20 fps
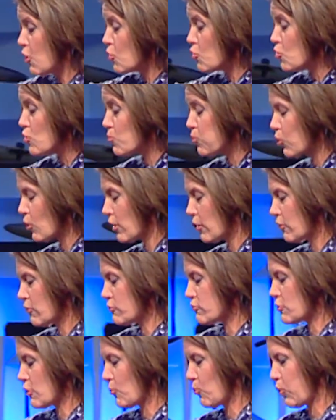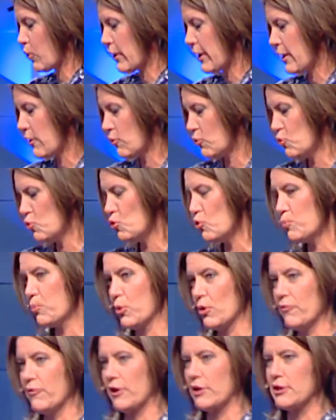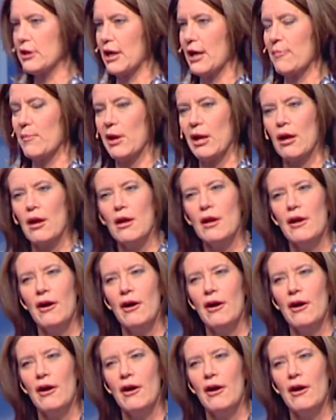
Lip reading: Ooh, Broncos aren't playing. Ooh, perfect timing.